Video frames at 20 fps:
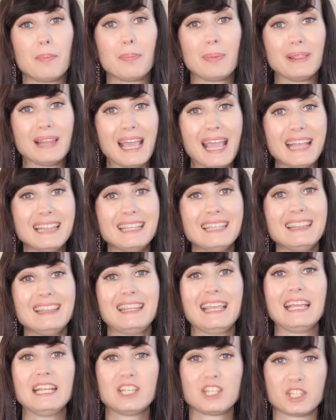Plan
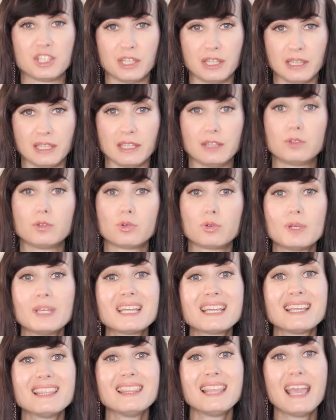intentionally to
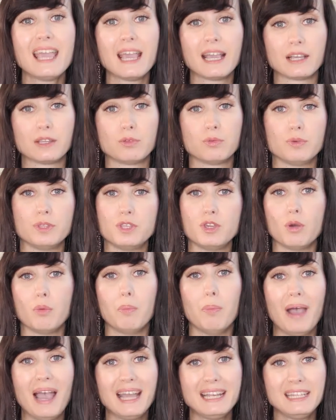reconnect with your
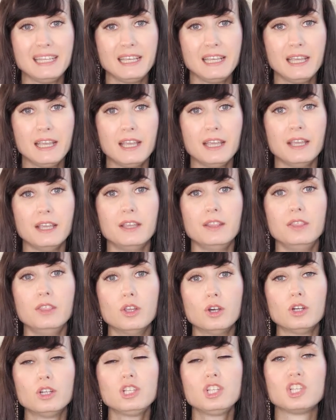body,
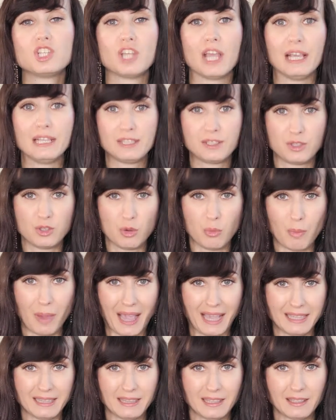not just your
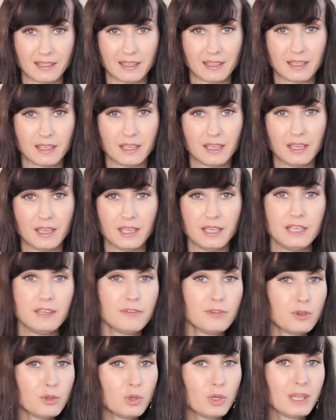mind.
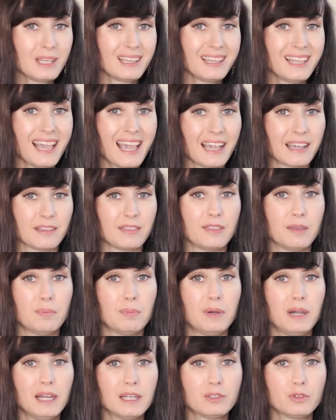If you neglect the
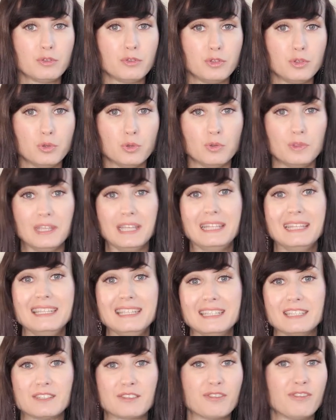part of you that
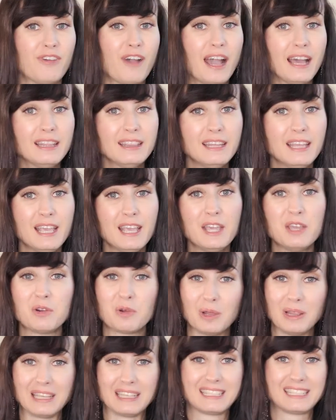needs fun,
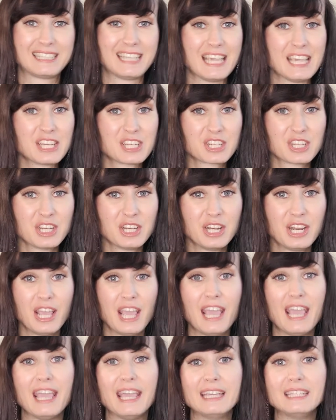relaxation,
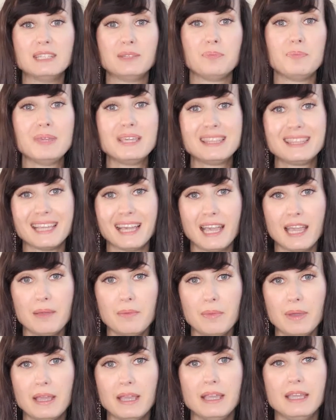and me
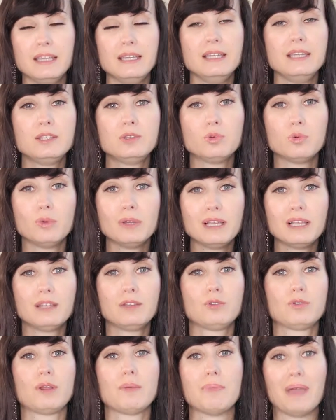time, it
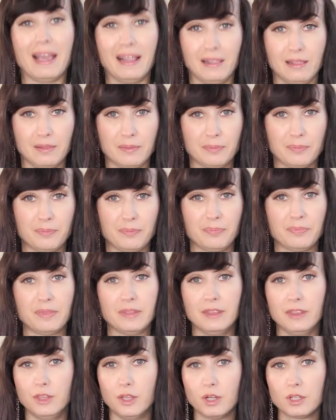will rebel.
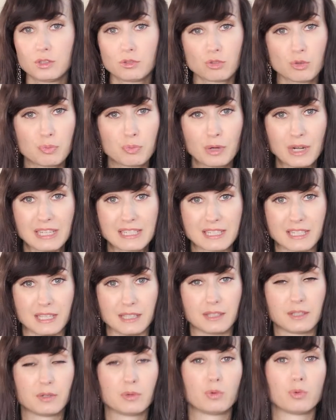Don't repress
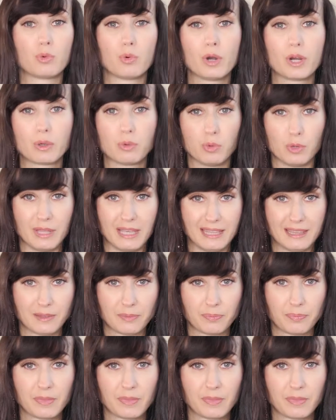it, work with it.